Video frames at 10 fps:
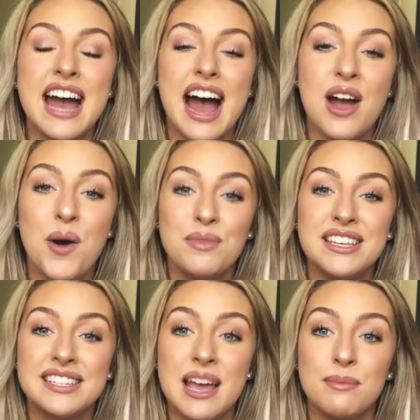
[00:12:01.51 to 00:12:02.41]
I hope
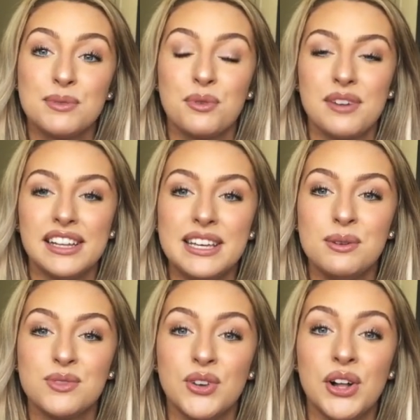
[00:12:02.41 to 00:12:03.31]
these tips were really
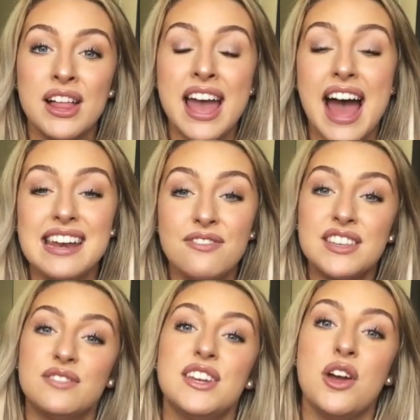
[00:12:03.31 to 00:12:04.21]
useful, and if
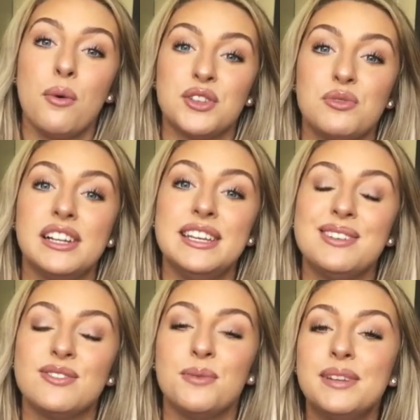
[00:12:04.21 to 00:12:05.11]
this video was really
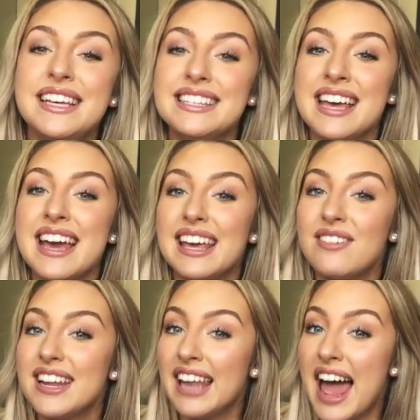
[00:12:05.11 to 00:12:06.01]
useful, please give
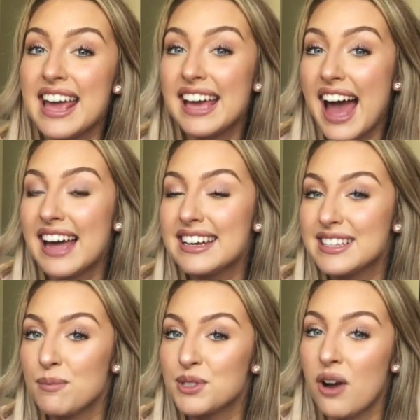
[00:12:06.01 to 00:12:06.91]
it a like and a
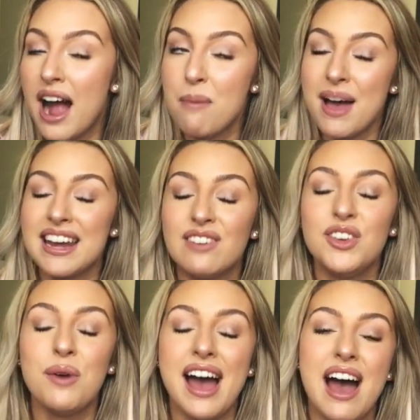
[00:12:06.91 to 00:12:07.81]
subscribe, and if
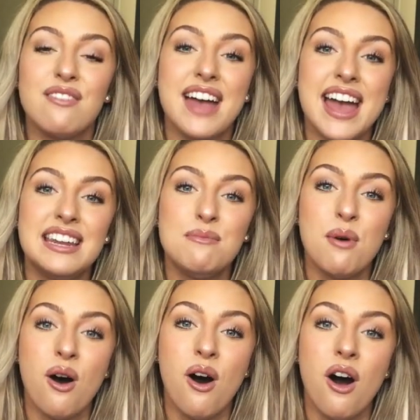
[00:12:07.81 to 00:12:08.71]
you have any
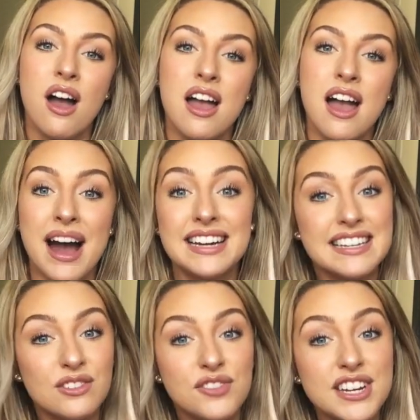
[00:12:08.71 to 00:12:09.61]
more
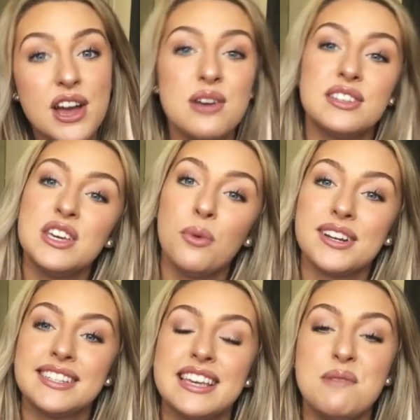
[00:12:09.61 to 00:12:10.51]
ideas for videos that you
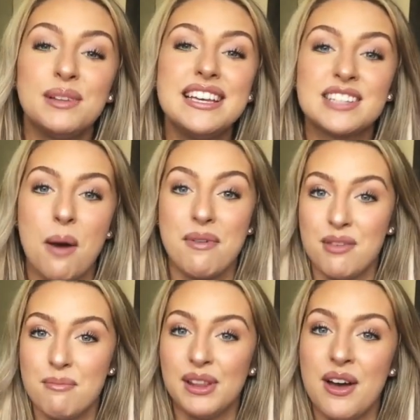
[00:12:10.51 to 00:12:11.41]
want to see, please comment
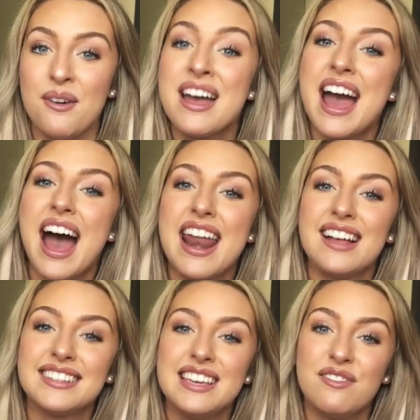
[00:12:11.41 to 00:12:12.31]
them below and
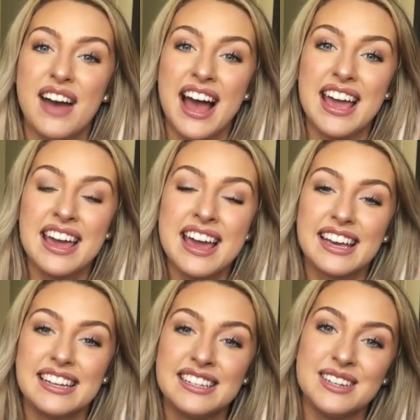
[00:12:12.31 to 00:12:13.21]
I'll see if I
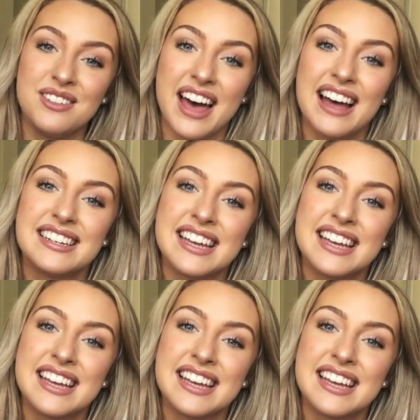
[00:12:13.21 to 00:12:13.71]
can do that.